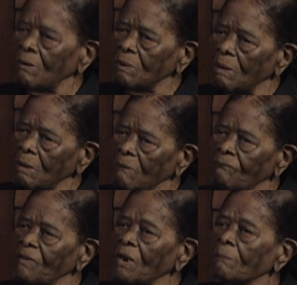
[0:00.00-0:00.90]

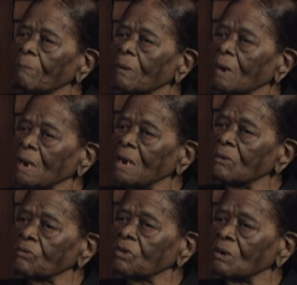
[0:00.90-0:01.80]
develop
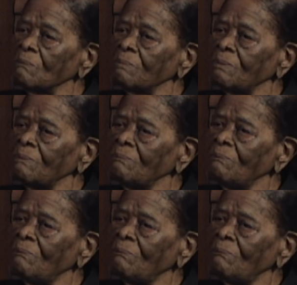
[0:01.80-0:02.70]
leadership,
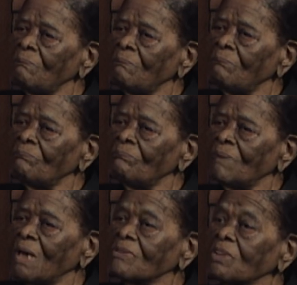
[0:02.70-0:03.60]
I
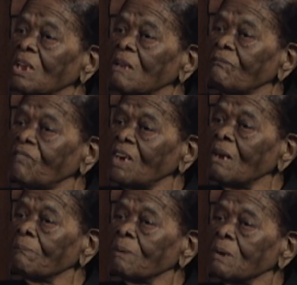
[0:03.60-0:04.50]
say develop
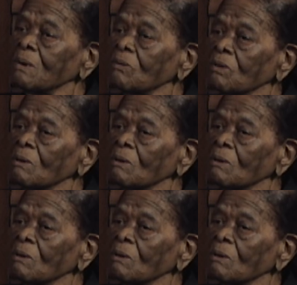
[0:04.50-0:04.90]
leadership